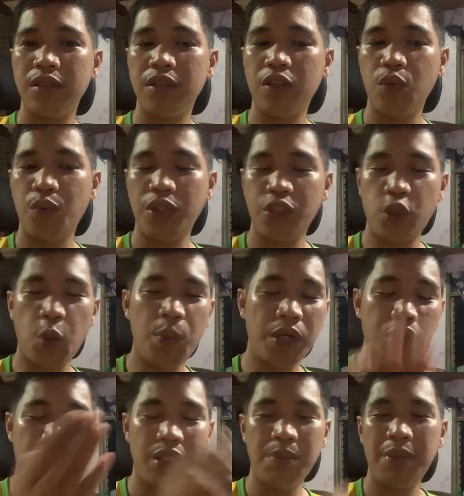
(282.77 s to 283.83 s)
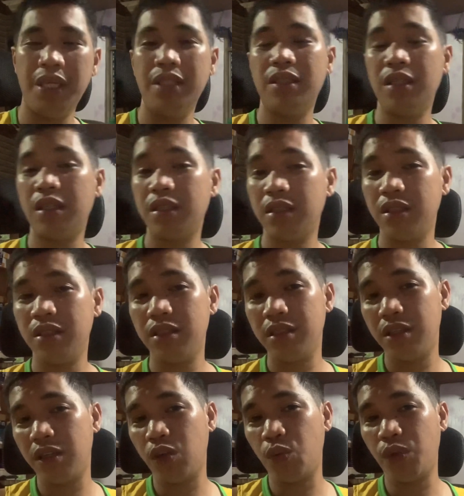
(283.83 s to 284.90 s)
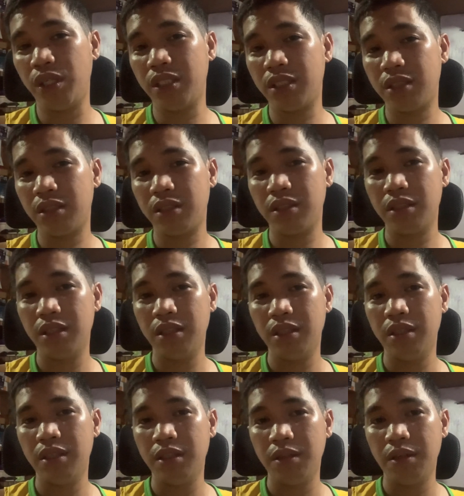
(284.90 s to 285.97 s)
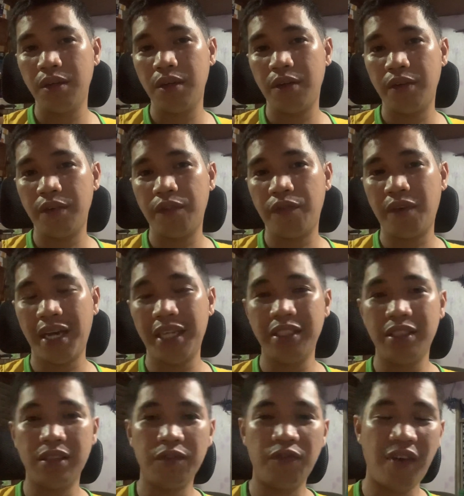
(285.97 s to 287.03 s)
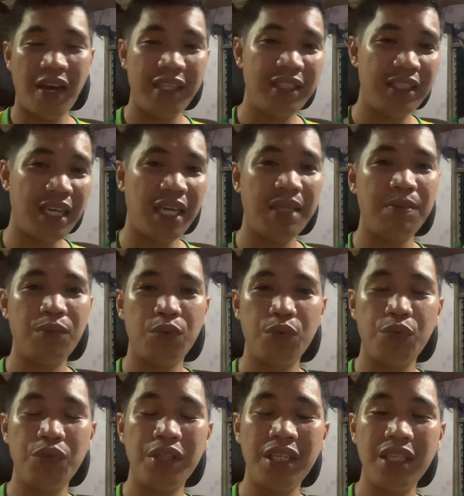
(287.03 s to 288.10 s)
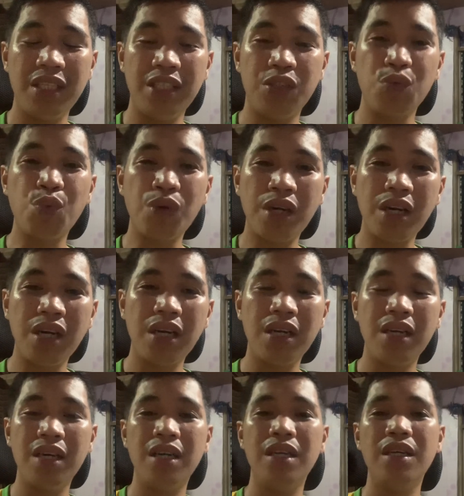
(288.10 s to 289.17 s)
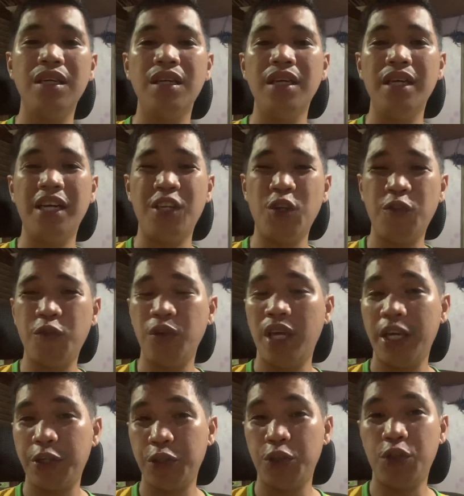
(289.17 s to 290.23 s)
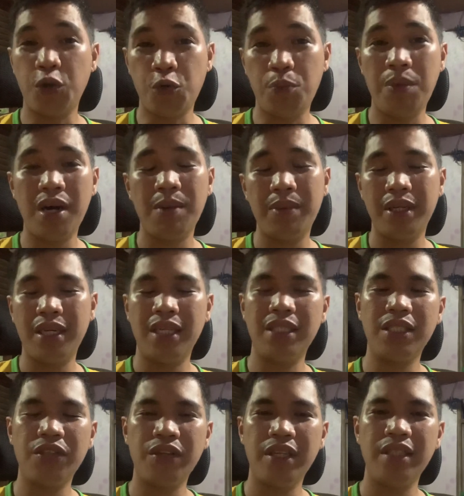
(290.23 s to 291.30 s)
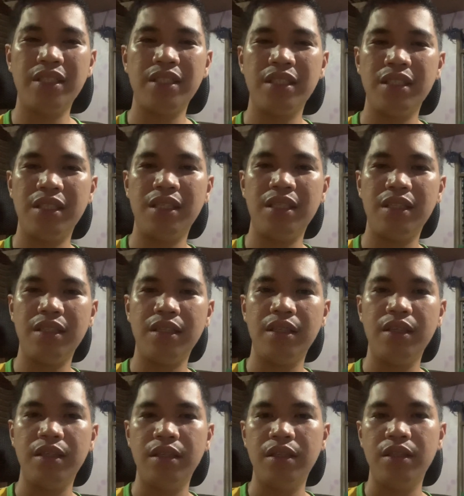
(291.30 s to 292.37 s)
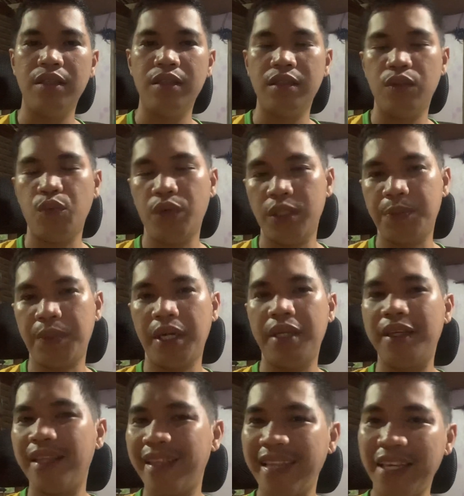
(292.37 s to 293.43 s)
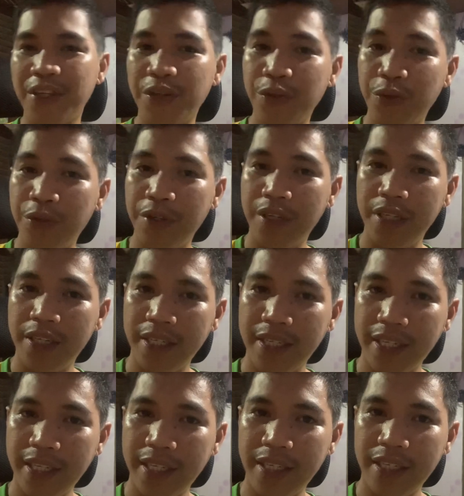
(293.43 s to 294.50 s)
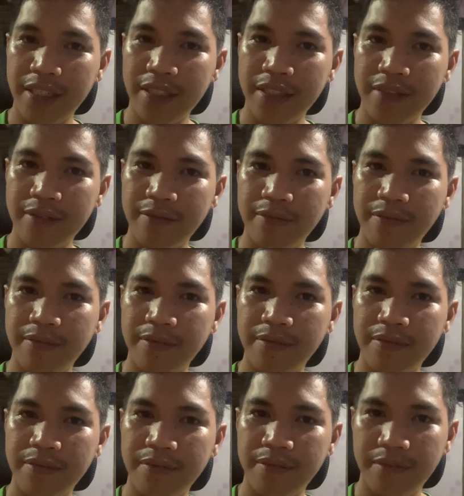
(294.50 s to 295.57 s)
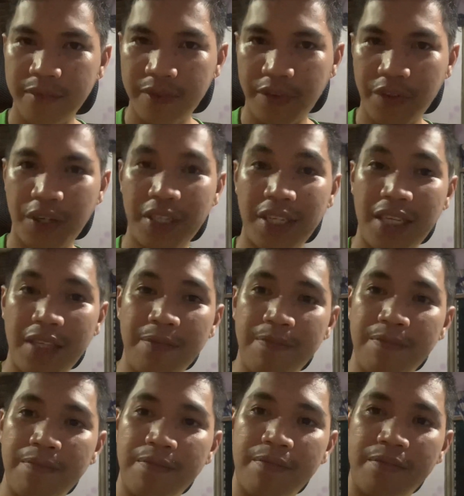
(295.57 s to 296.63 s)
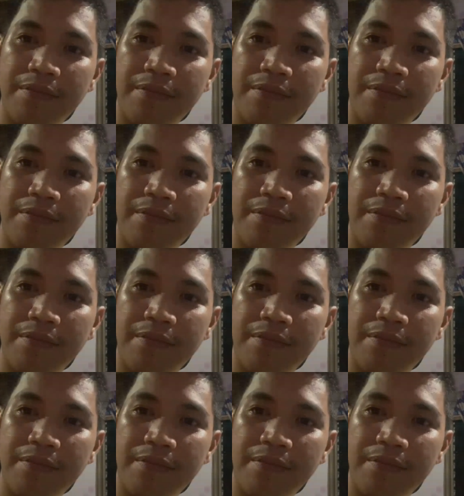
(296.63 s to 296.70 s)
always go back to the basic. Always find time to read His Word. And hopefully I could go back with God's grace and then always pray. Thank you and have a great day.